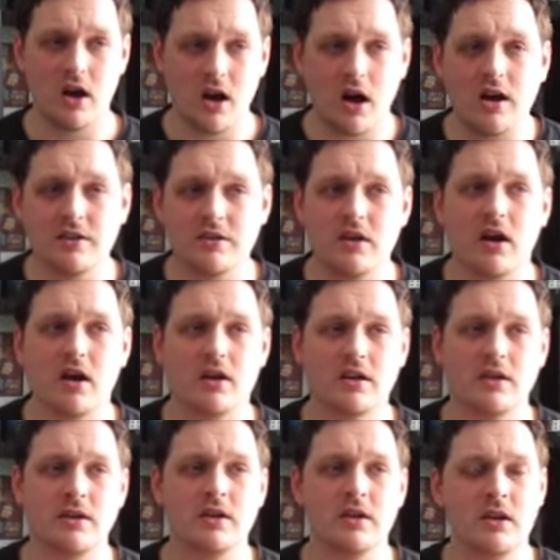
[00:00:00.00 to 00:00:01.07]
I'm
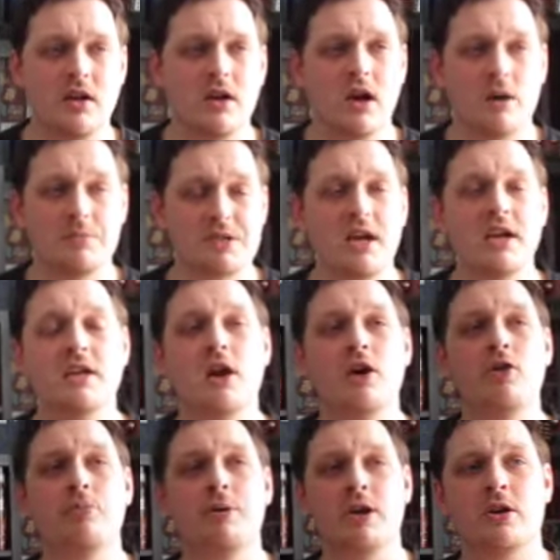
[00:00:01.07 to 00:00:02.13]
saying
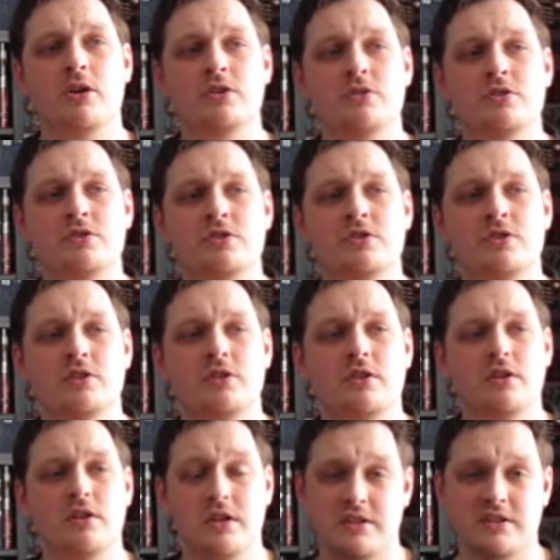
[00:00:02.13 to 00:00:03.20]
no because
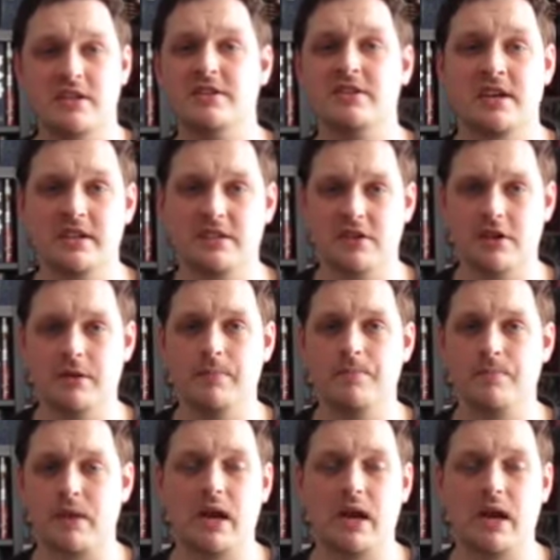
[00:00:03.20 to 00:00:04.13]
these things take time,